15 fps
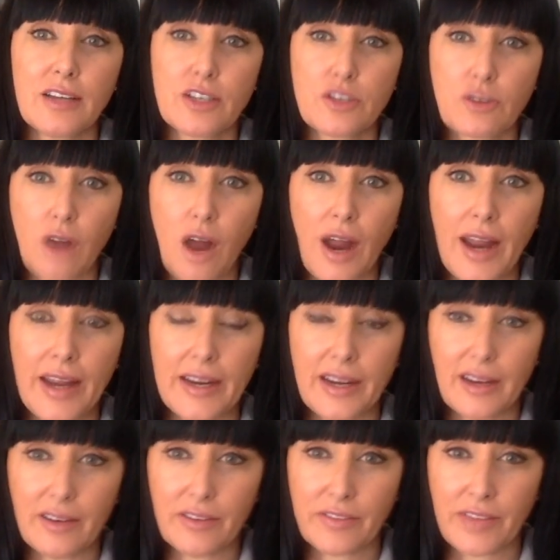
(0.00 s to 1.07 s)
dry
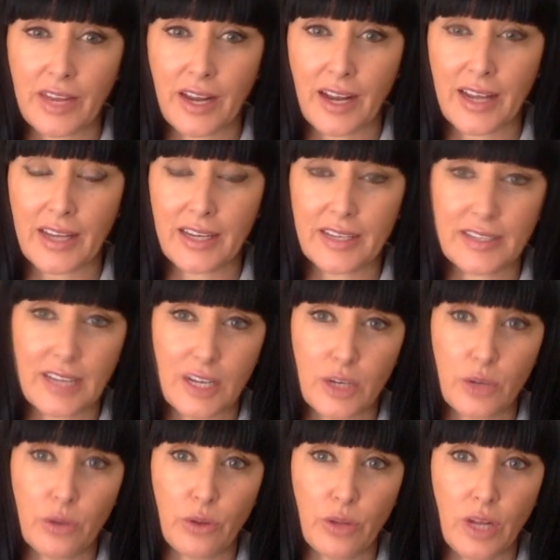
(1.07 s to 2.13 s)
enough that I can let that
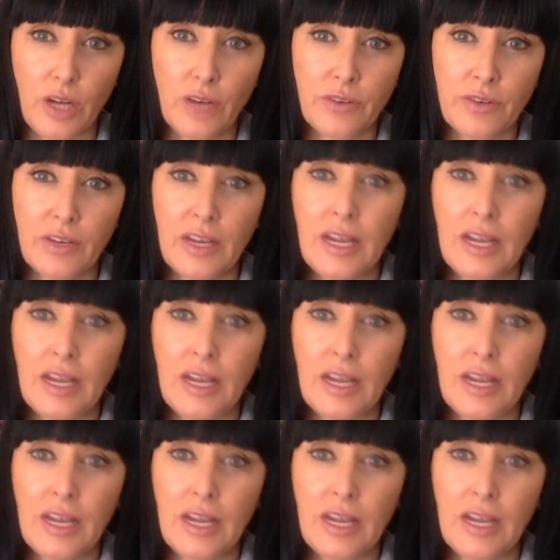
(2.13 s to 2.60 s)
cool off,